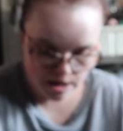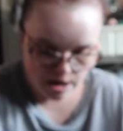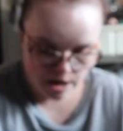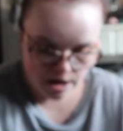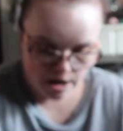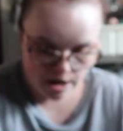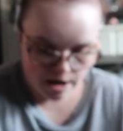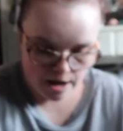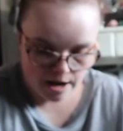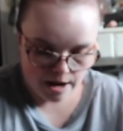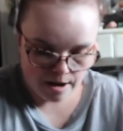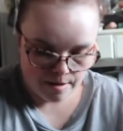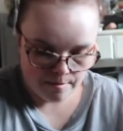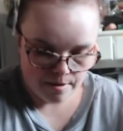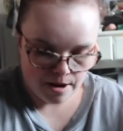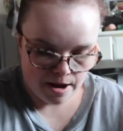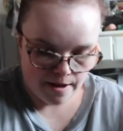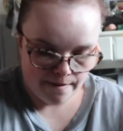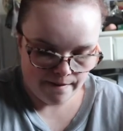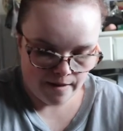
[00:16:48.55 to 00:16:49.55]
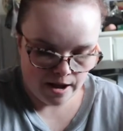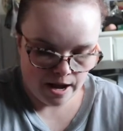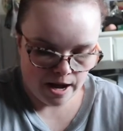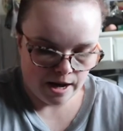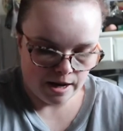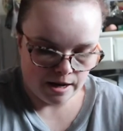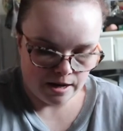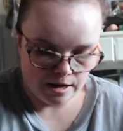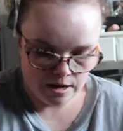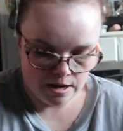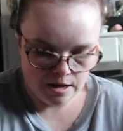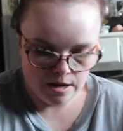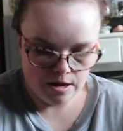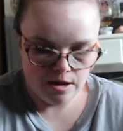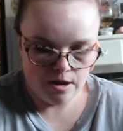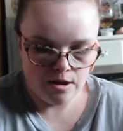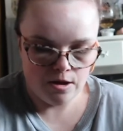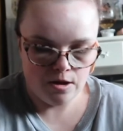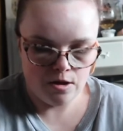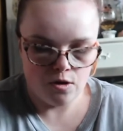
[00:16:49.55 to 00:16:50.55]
And then
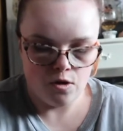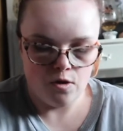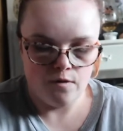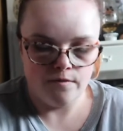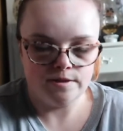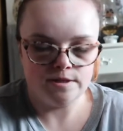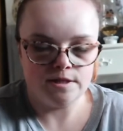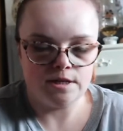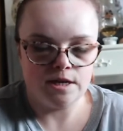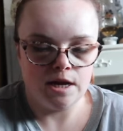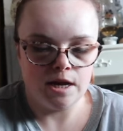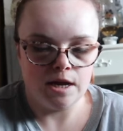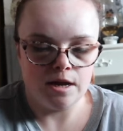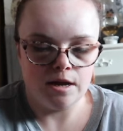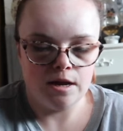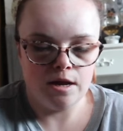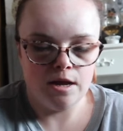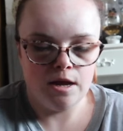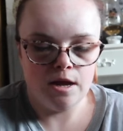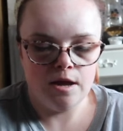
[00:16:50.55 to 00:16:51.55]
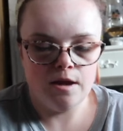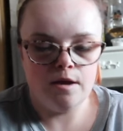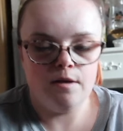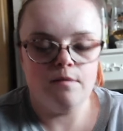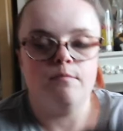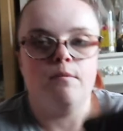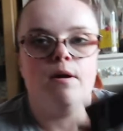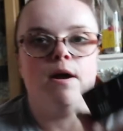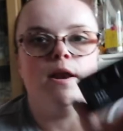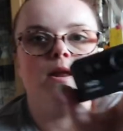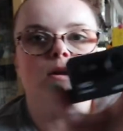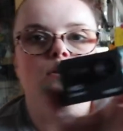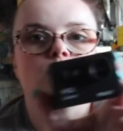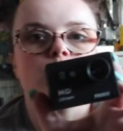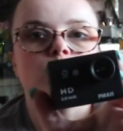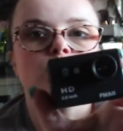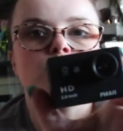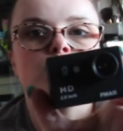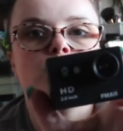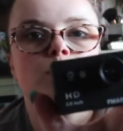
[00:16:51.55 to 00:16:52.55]
obviously my little
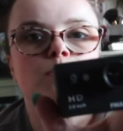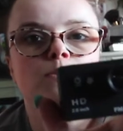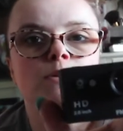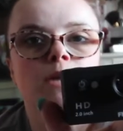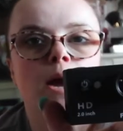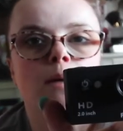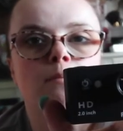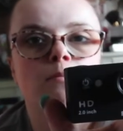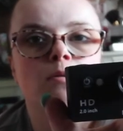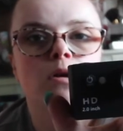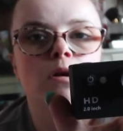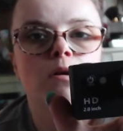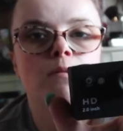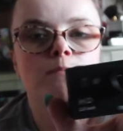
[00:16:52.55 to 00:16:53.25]
sports camera.